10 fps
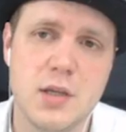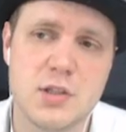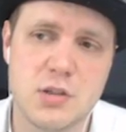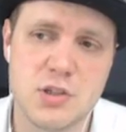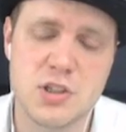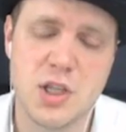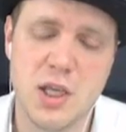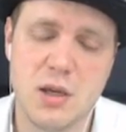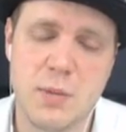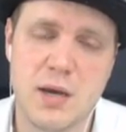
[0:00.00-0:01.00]
So just
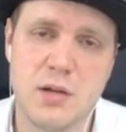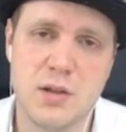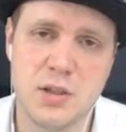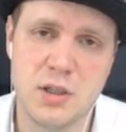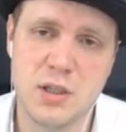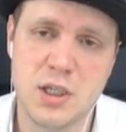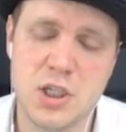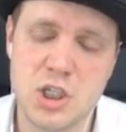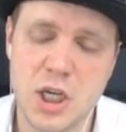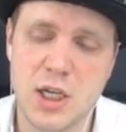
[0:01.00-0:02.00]
think about, like, the, the
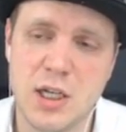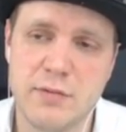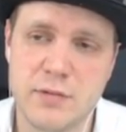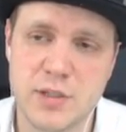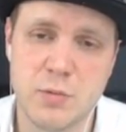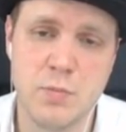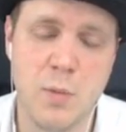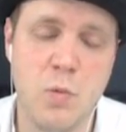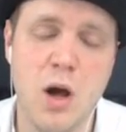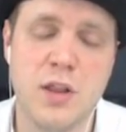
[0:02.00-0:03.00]
sheer level, of,
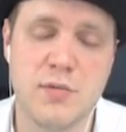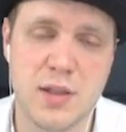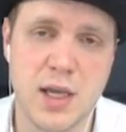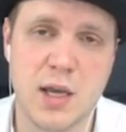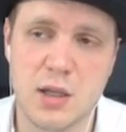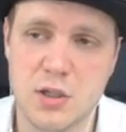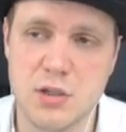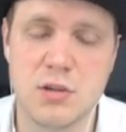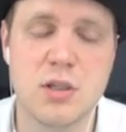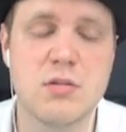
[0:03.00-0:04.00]
and while they're in that, can
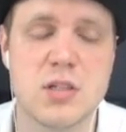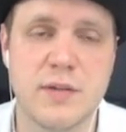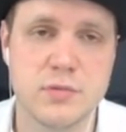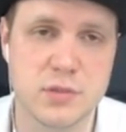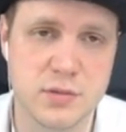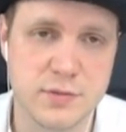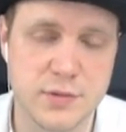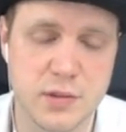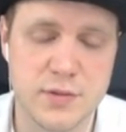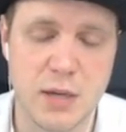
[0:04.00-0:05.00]
do huge levels of,
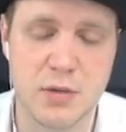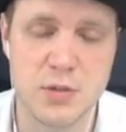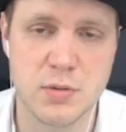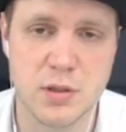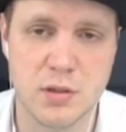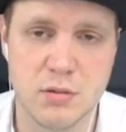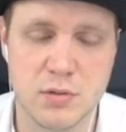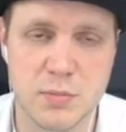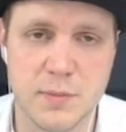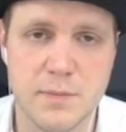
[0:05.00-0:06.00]
of damage with her
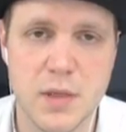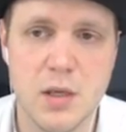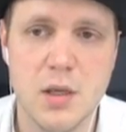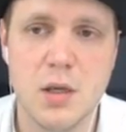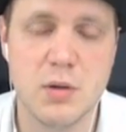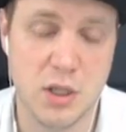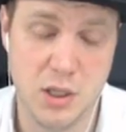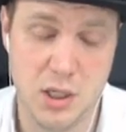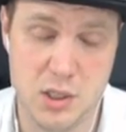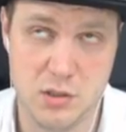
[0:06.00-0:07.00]
ultimate, with
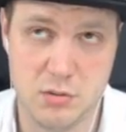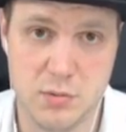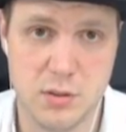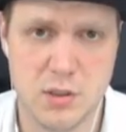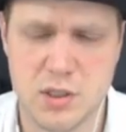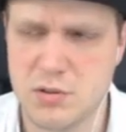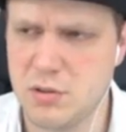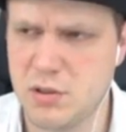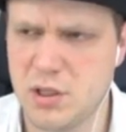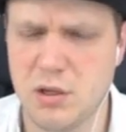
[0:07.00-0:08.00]
his ultimate.
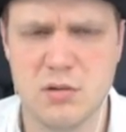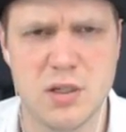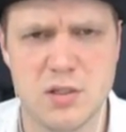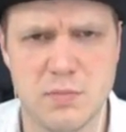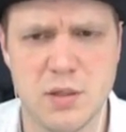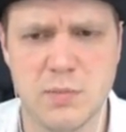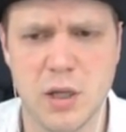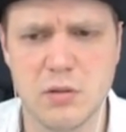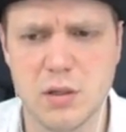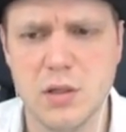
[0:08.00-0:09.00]
I think O D's a, a
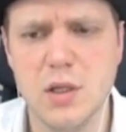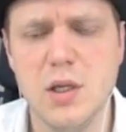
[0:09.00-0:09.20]
bloke.